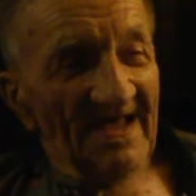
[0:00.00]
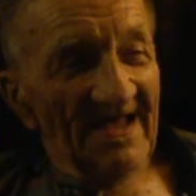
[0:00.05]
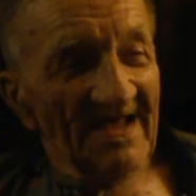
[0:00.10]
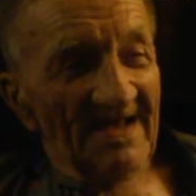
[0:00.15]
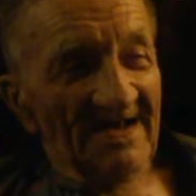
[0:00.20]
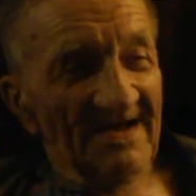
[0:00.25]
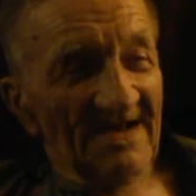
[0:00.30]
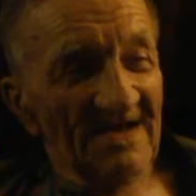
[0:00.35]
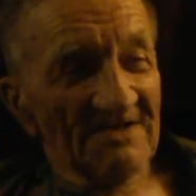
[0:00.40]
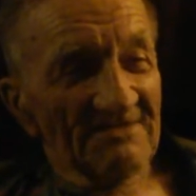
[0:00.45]

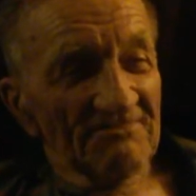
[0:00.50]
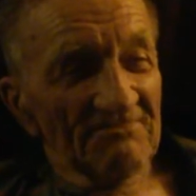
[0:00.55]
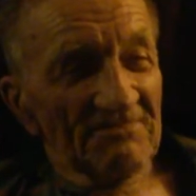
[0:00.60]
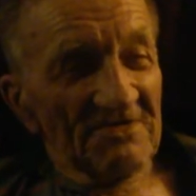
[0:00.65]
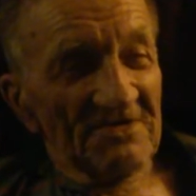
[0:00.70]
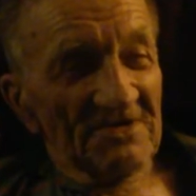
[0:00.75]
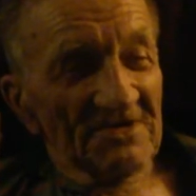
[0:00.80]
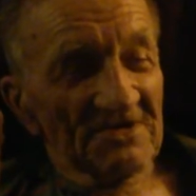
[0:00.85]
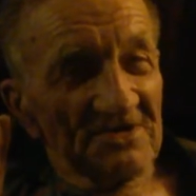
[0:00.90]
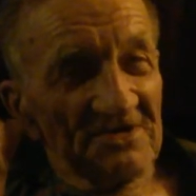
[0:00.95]
And I was
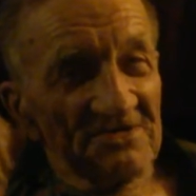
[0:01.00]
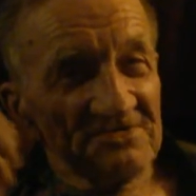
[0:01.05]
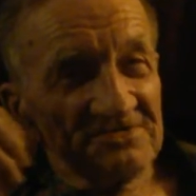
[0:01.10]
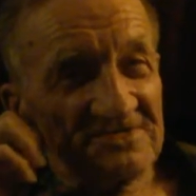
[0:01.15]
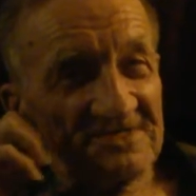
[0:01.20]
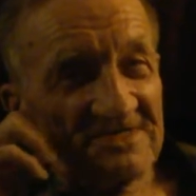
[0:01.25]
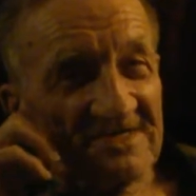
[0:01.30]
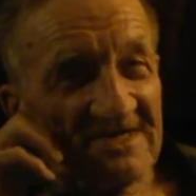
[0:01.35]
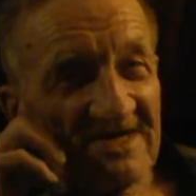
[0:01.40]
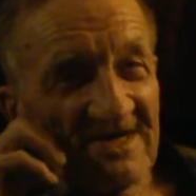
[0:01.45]
pretty close to
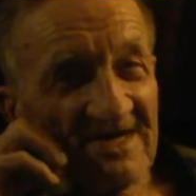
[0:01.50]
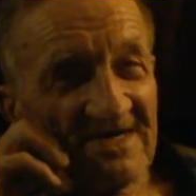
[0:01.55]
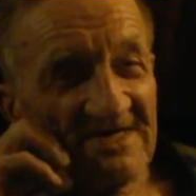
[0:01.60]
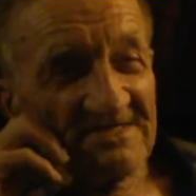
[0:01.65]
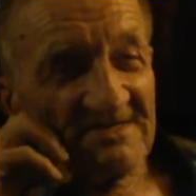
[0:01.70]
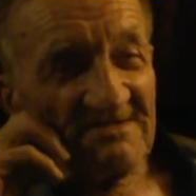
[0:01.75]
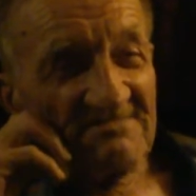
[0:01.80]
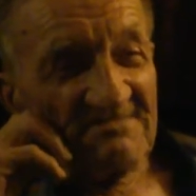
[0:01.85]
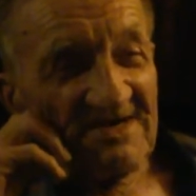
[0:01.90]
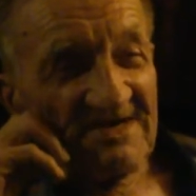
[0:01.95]
the guys.
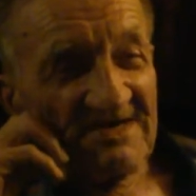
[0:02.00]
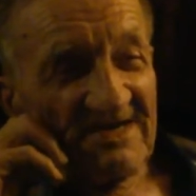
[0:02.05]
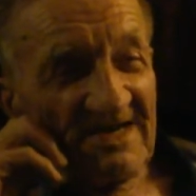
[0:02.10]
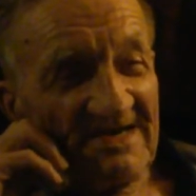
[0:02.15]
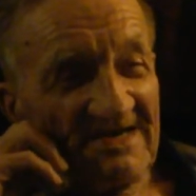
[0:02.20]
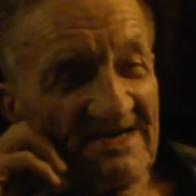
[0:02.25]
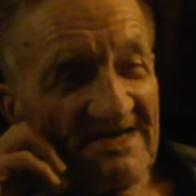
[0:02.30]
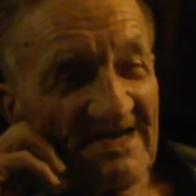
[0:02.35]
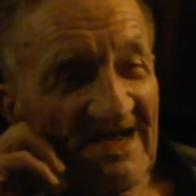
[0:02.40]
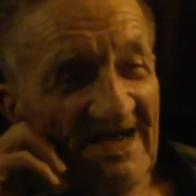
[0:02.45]
I mean,
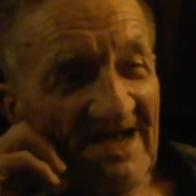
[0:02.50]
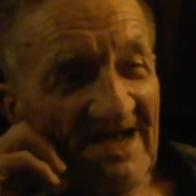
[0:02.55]
they